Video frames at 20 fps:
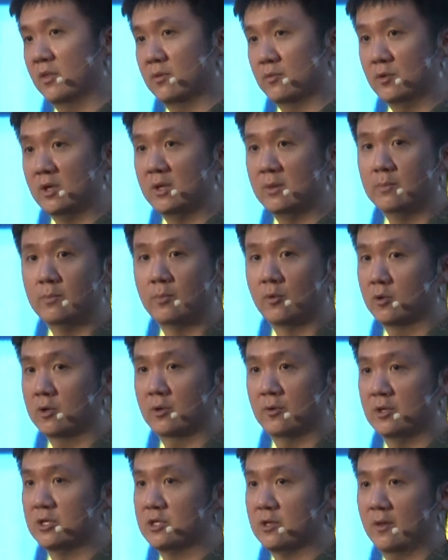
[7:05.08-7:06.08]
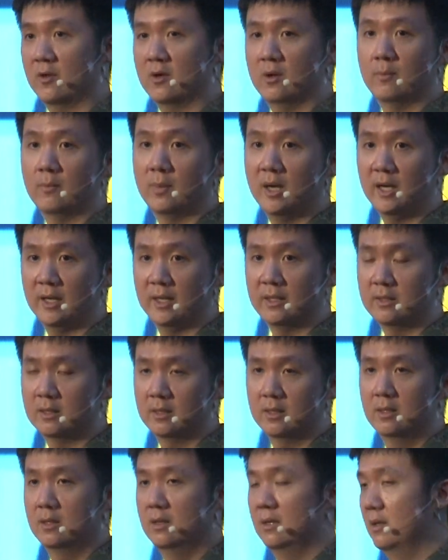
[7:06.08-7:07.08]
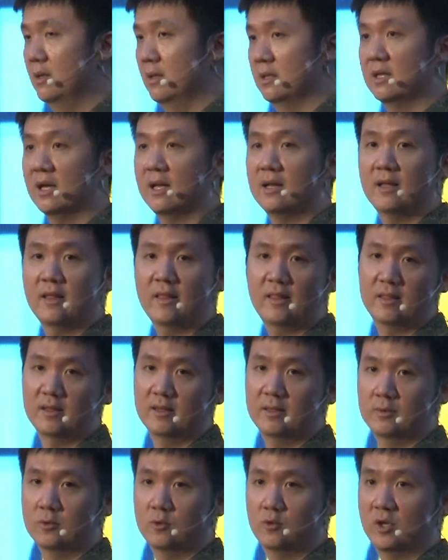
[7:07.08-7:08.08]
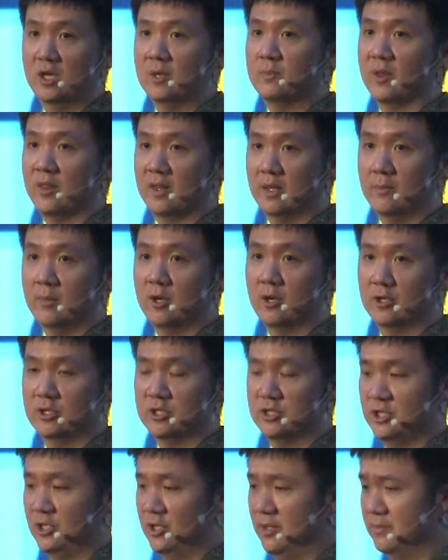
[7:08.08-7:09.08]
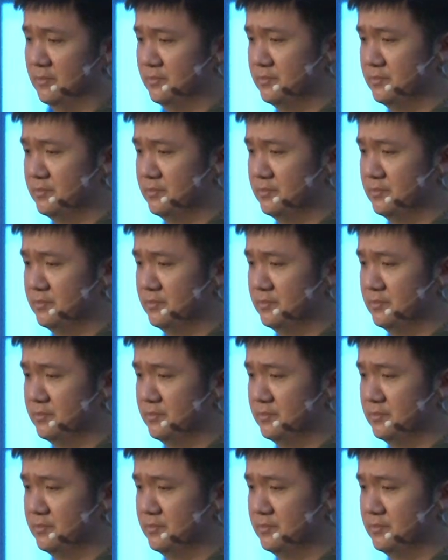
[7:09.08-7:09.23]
3 brokerages combined, they are less than 20% market share.